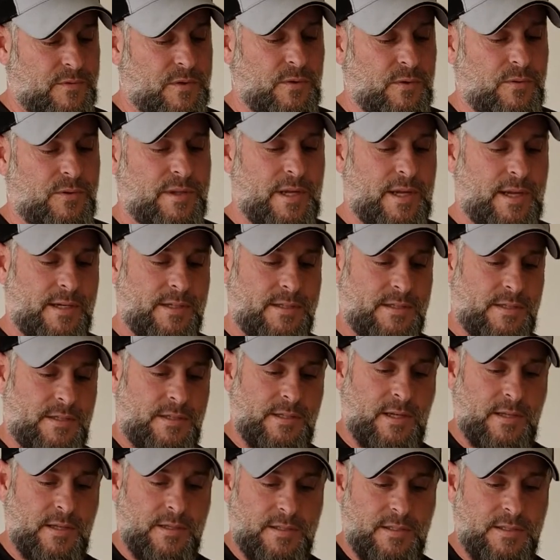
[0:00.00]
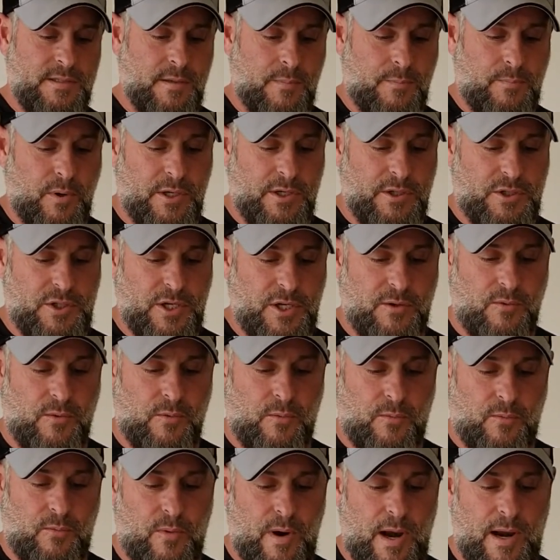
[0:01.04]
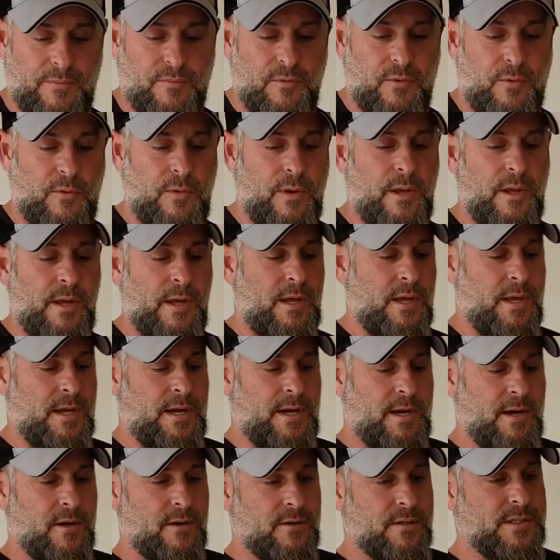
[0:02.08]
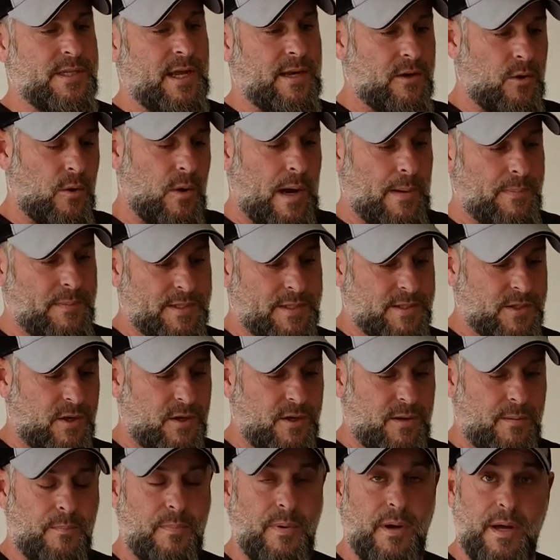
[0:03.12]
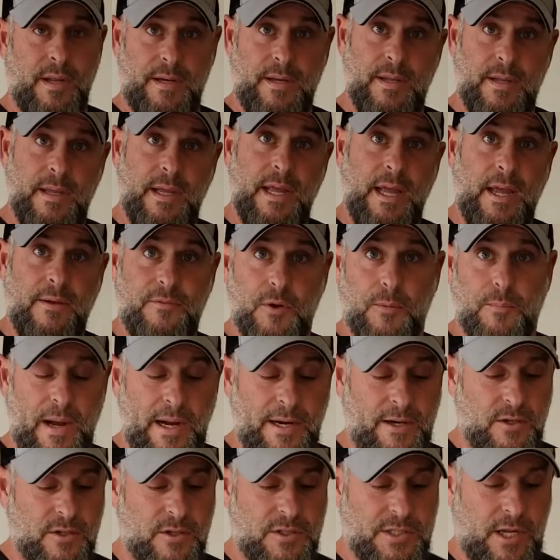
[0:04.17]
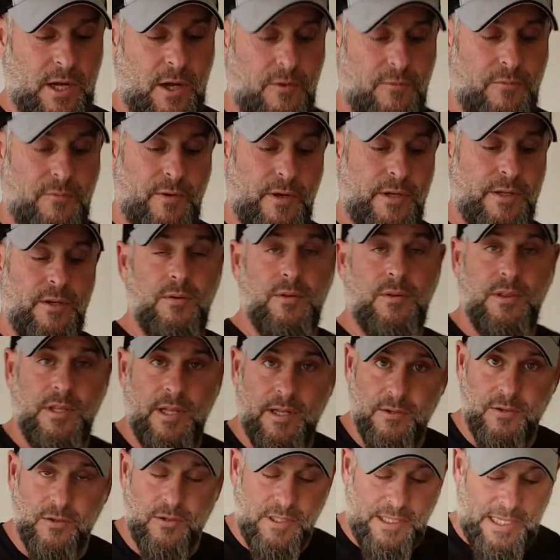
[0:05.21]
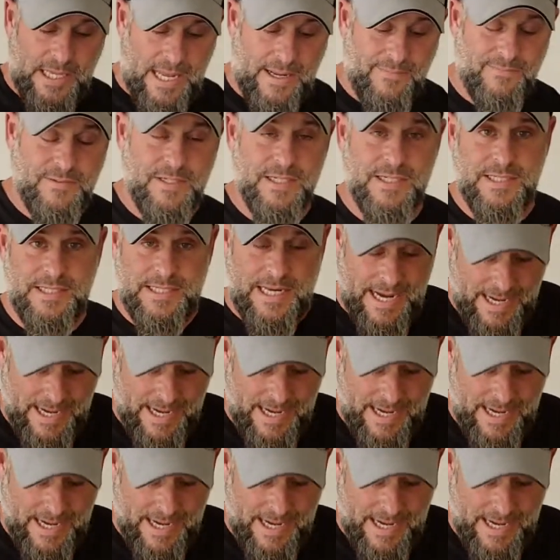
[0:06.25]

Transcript: of two things. Now, this is a pretty general rifle here. It's got no optics on it, but if you're by yourself, you literally have